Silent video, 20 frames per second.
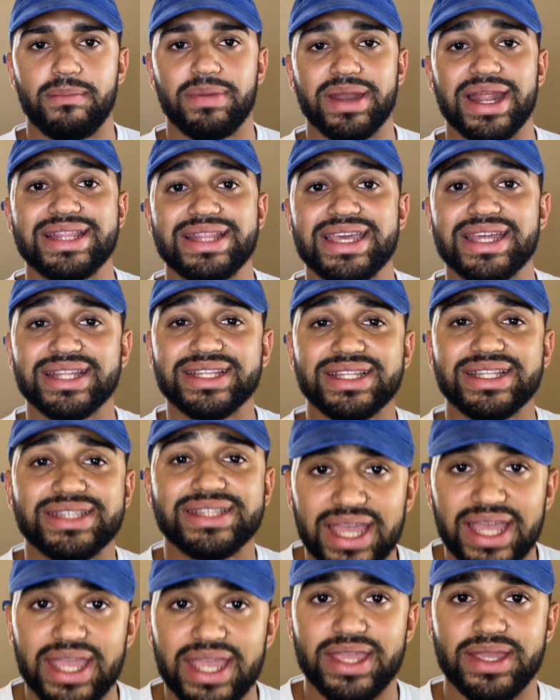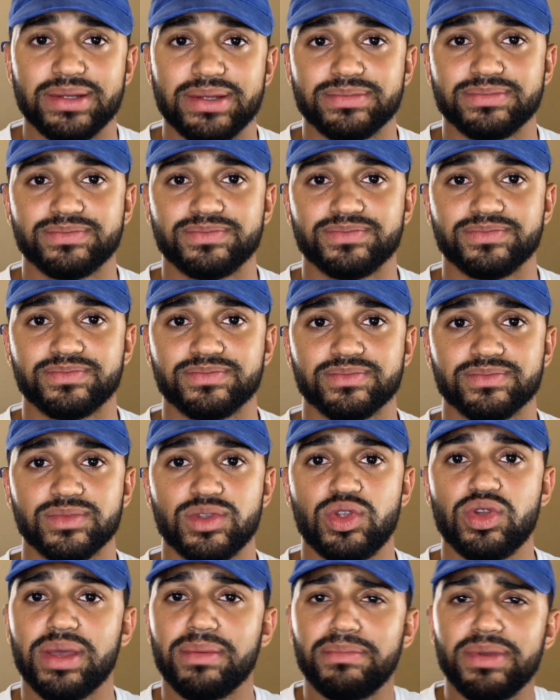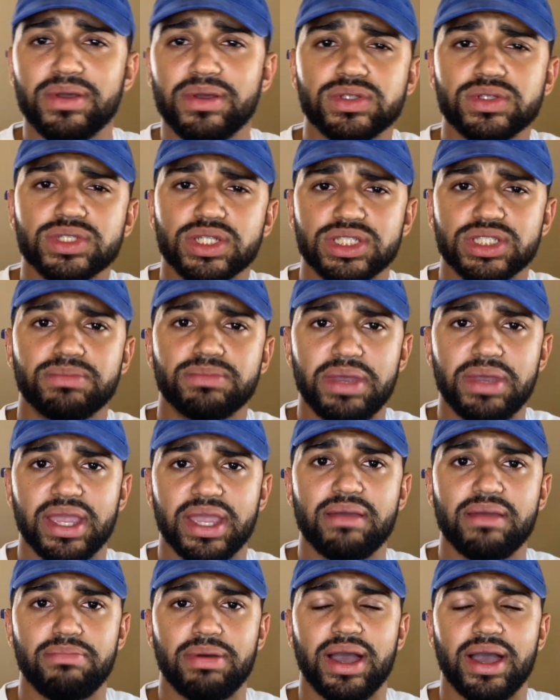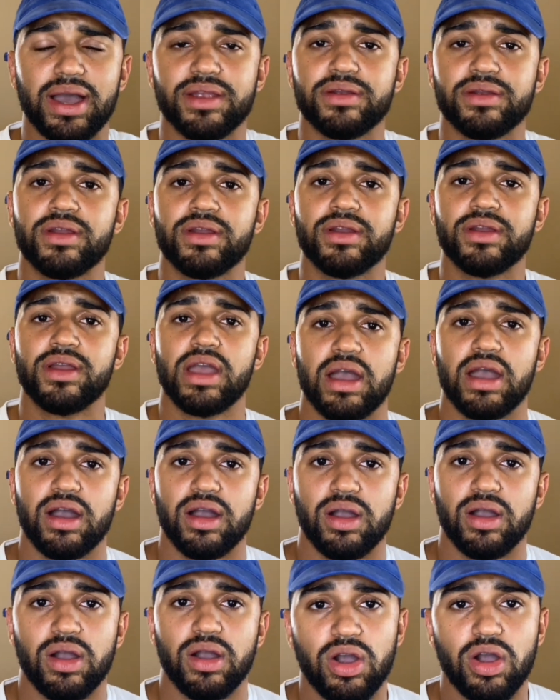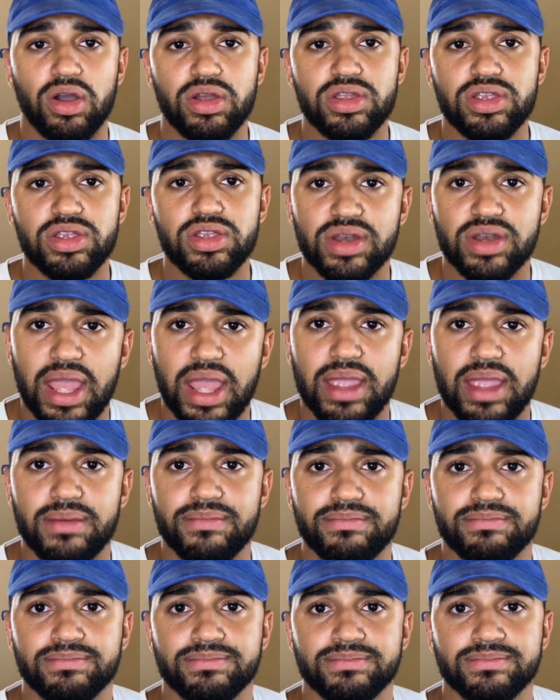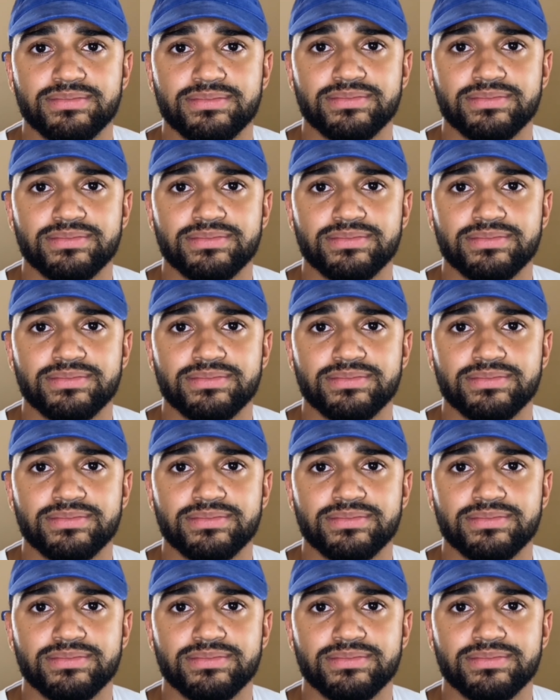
But at the end of the day, you can build such a big empire on your name,